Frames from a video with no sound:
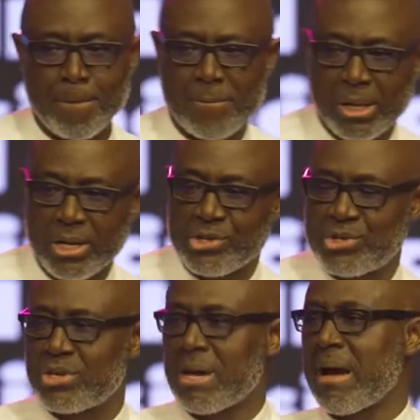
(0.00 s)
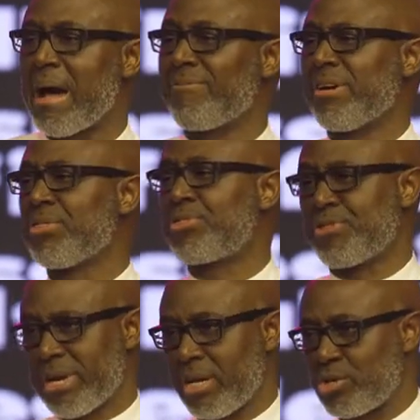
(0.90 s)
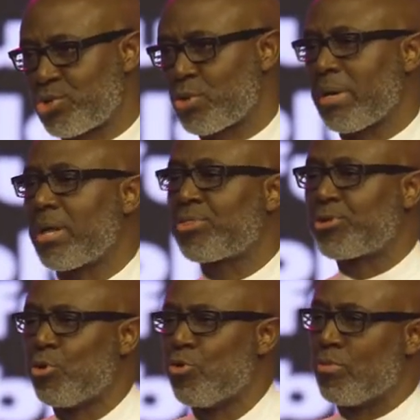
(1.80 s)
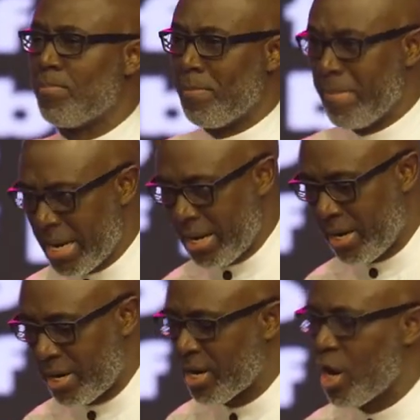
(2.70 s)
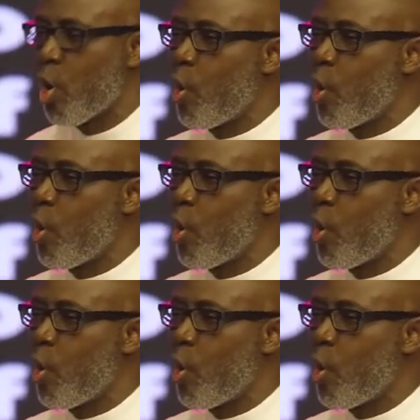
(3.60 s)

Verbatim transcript: but is having things so that through me,